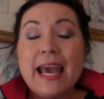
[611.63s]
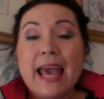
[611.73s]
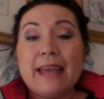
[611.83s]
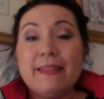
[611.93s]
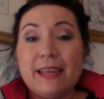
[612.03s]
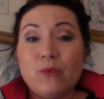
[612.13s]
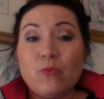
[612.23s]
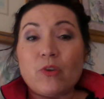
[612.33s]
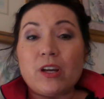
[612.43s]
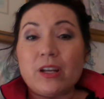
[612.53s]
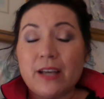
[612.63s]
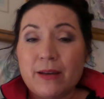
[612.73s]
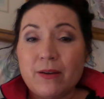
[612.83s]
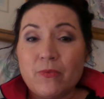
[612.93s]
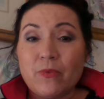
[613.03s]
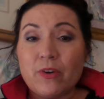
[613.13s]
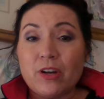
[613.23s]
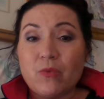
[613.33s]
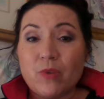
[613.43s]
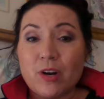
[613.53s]
And then we're going
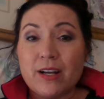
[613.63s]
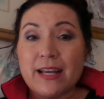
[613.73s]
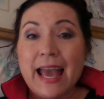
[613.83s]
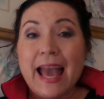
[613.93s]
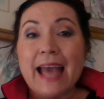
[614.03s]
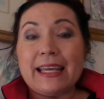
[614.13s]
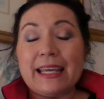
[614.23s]
to work at